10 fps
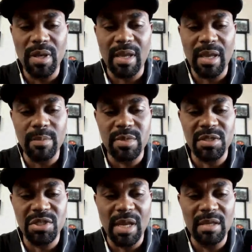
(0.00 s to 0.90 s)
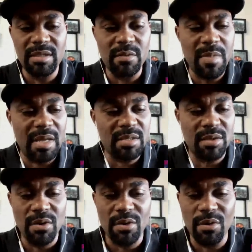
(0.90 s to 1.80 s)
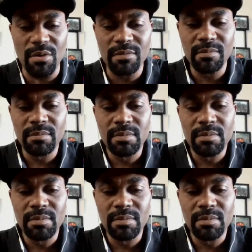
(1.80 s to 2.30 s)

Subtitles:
when it came to changing my circle,